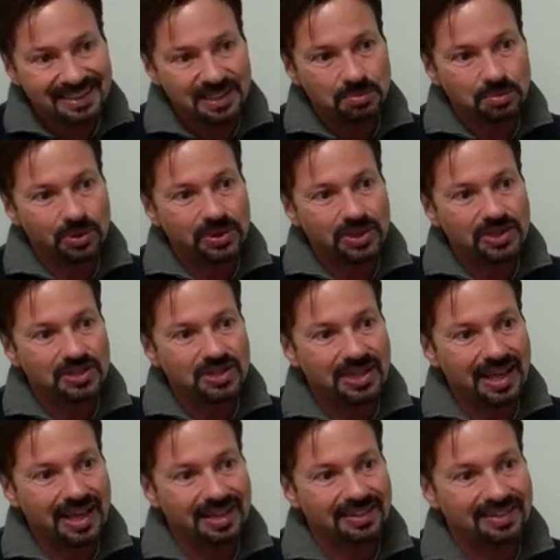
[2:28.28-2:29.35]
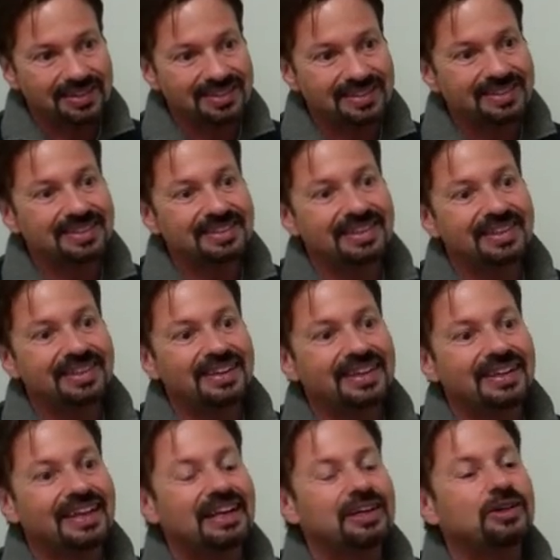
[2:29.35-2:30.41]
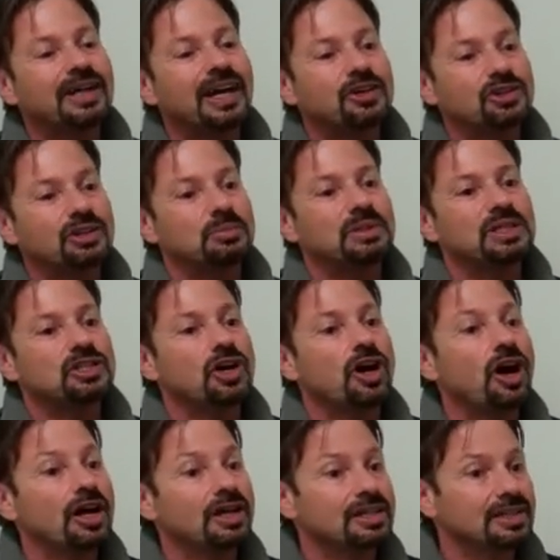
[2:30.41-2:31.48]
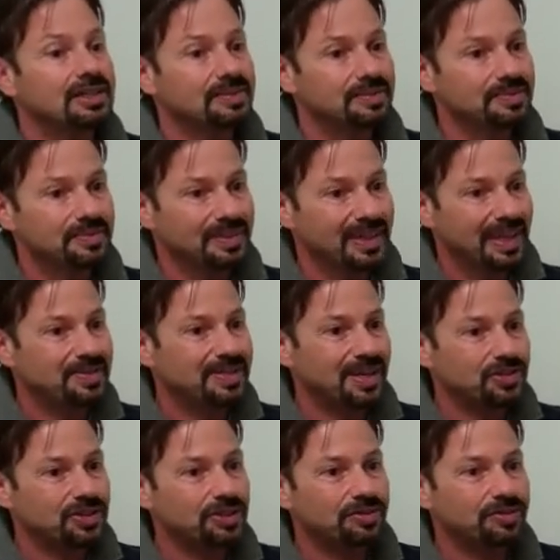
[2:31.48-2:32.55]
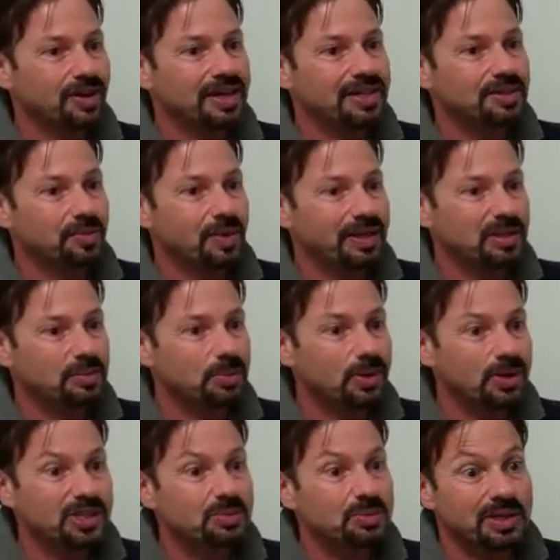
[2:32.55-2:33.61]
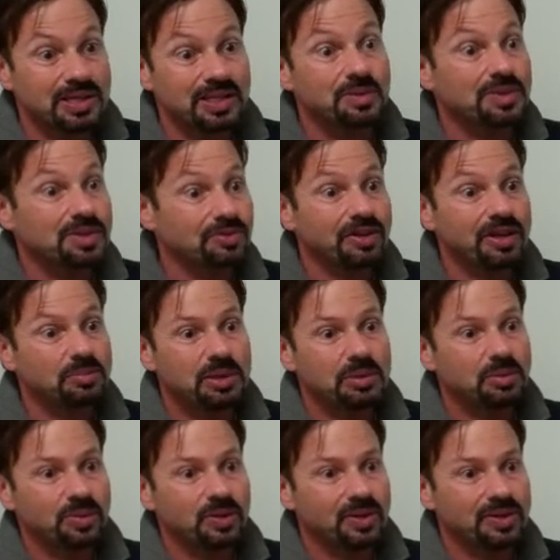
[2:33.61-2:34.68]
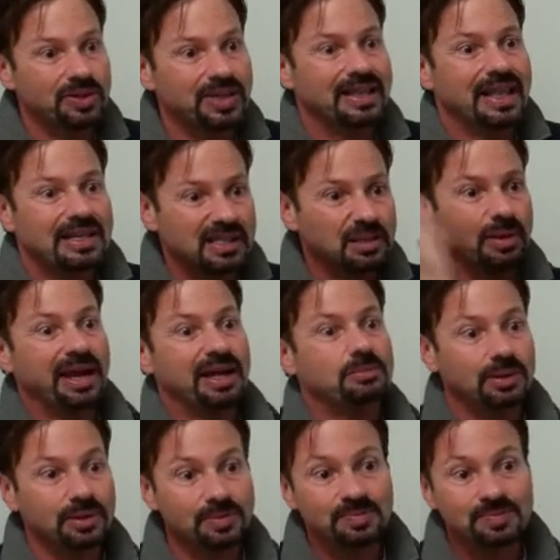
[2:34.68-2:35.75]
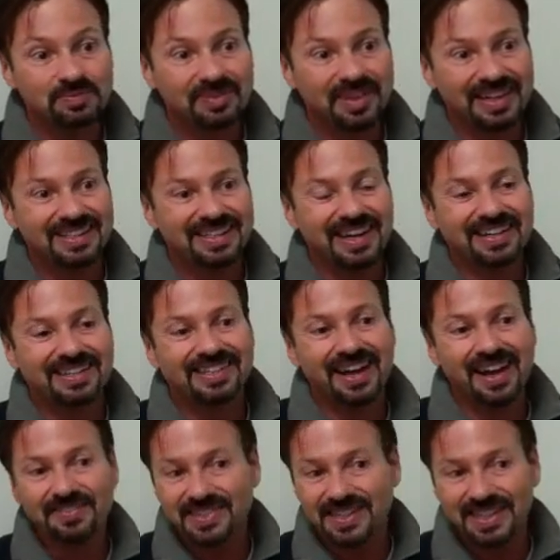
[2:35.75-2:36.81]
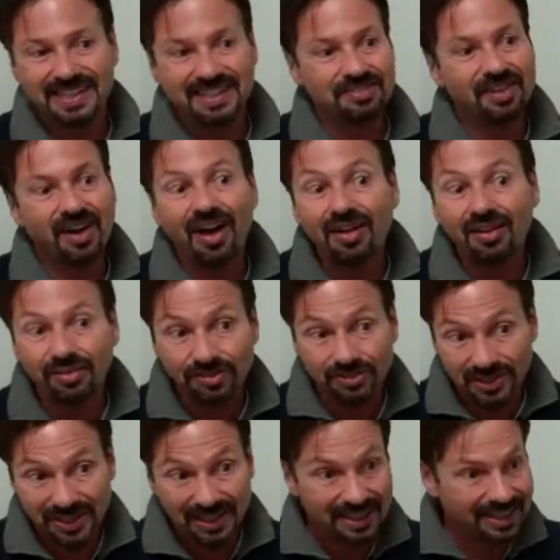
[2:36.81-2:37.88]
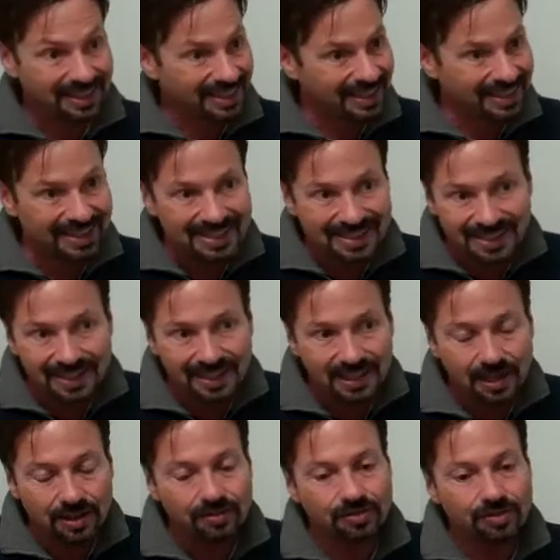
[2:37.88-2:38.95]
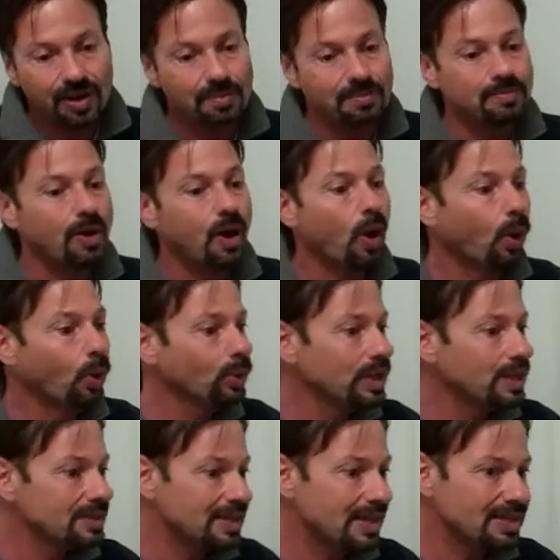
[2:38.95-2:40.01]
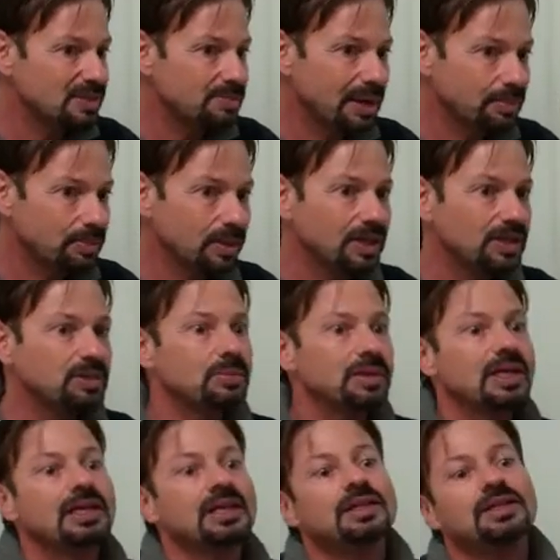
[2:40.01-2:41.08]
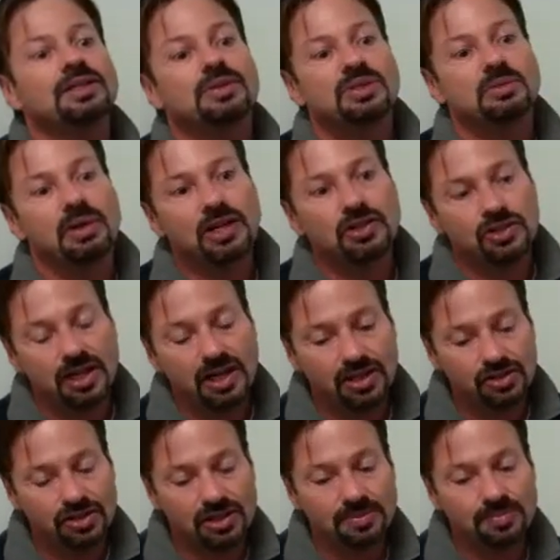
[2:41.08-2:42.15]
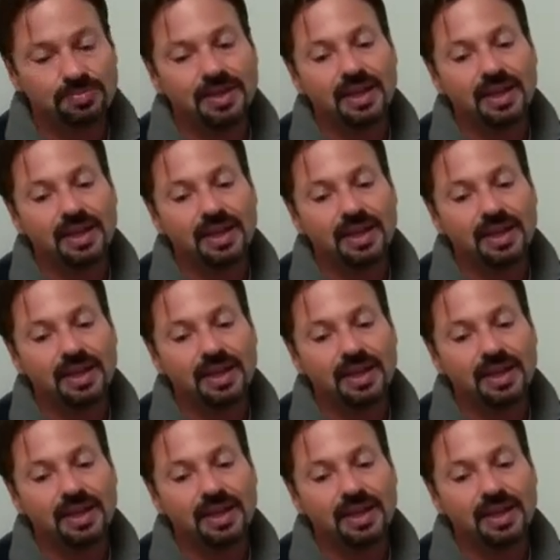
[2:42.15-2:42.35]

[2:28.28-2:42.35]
to put this together that could actually be taught. He was actually afraid to write the books because he was afraid people were going to say, that's the Bible. And Stanislavski evolved in his thinking from only sense memory to beginning to use imagination.